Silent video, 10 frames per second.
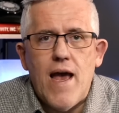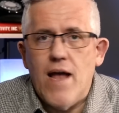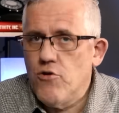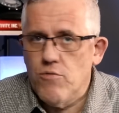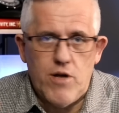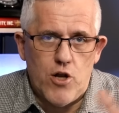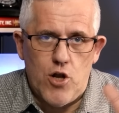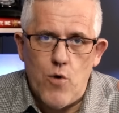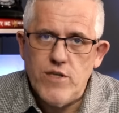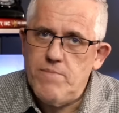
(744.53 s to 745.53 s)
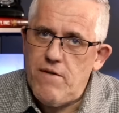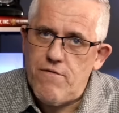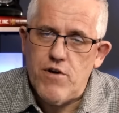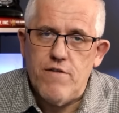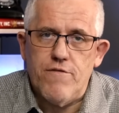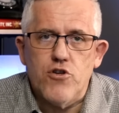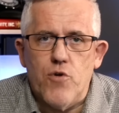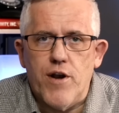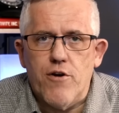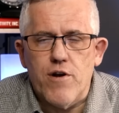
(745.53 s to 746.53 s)
and it'll always be free if you
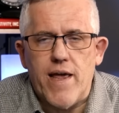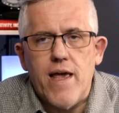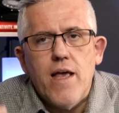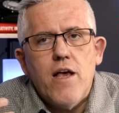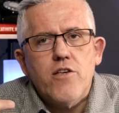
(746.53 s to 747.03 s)
join early.